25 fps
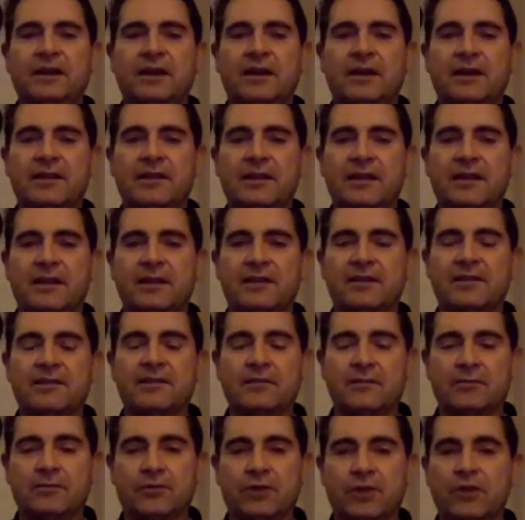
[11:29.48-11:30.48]
and
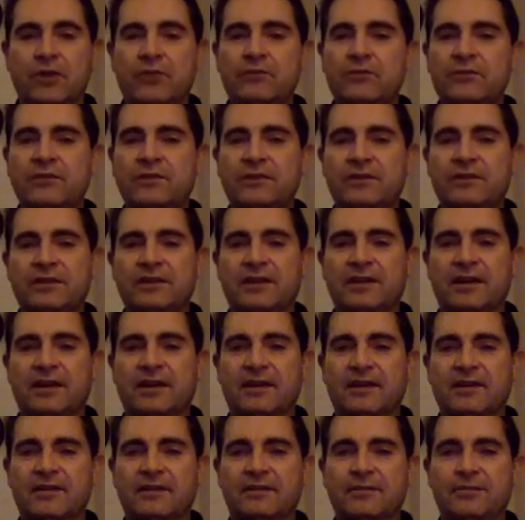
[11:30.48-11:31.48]
then round
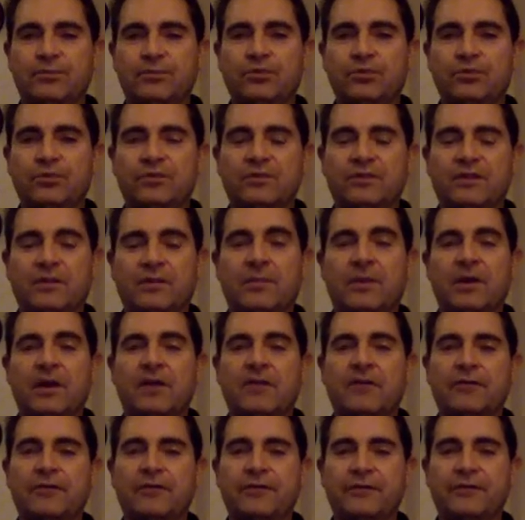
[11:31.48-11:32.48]
it, he's put
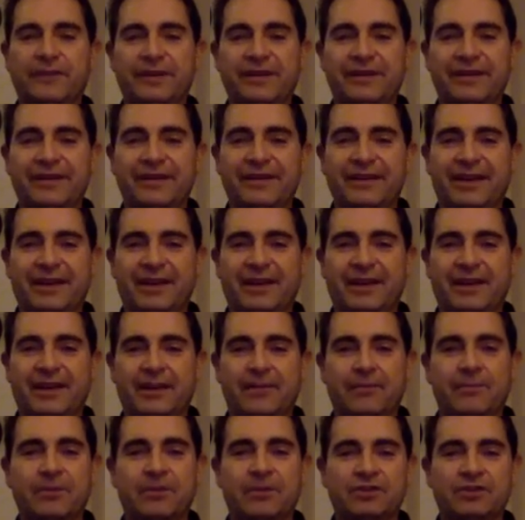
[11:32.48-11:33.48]
above
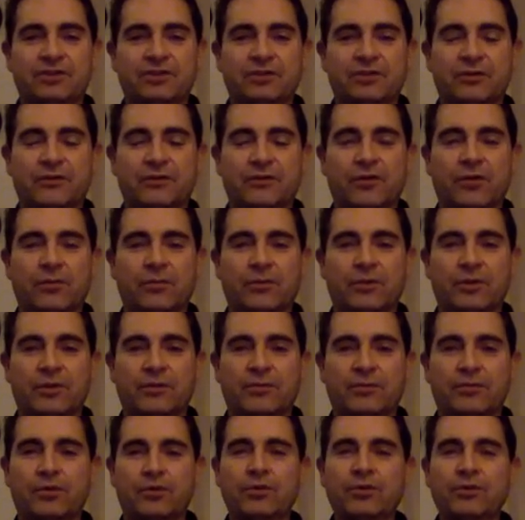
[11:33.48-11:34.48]
a picture of Robert
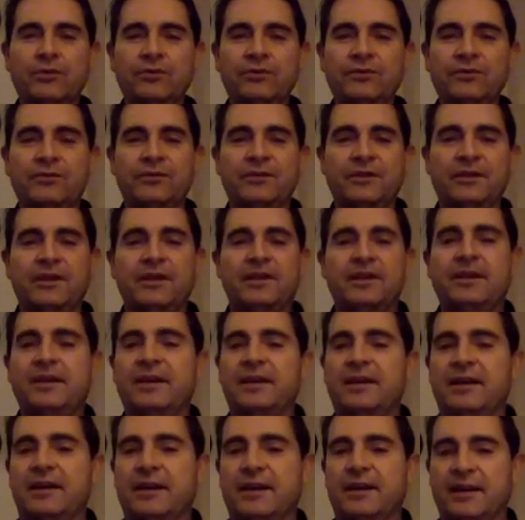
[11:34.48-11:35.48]
the Bruce,
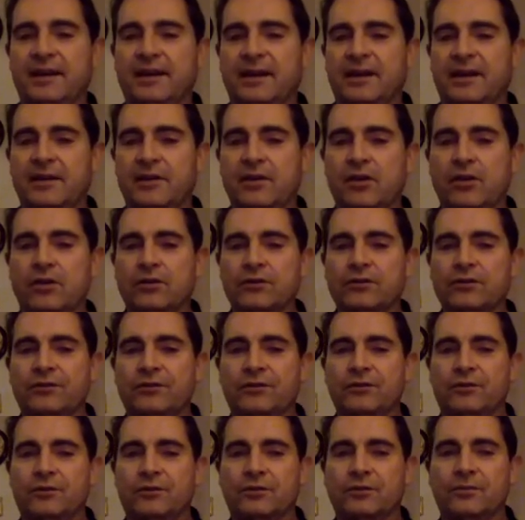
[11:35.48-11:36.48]
and
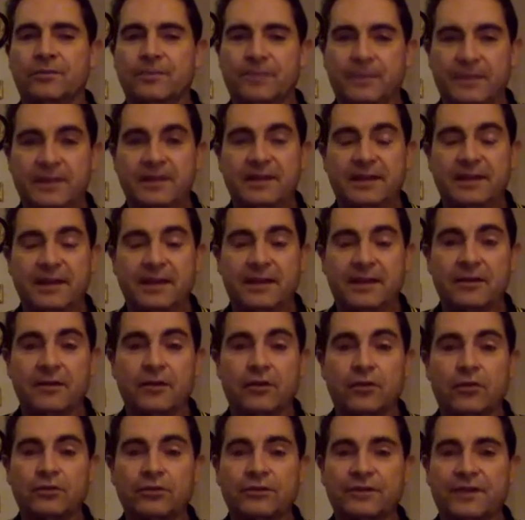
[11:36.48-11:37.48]
also the
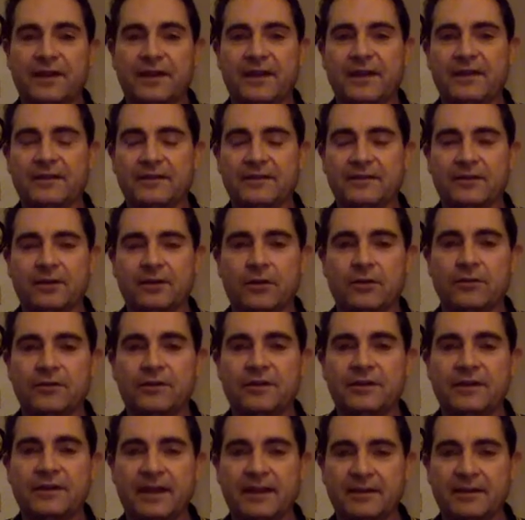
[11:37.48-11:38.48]
whole text of
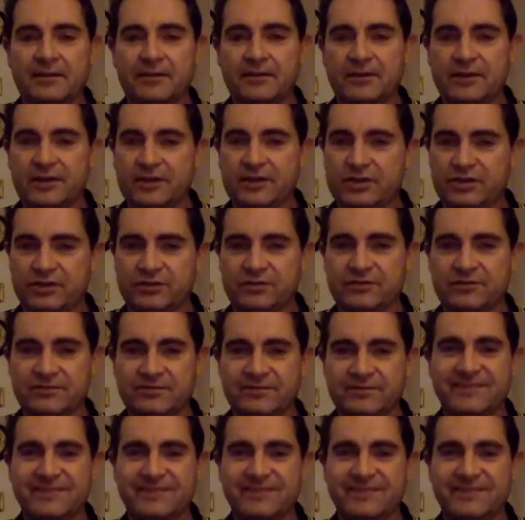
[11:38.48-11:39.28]
the Declaration.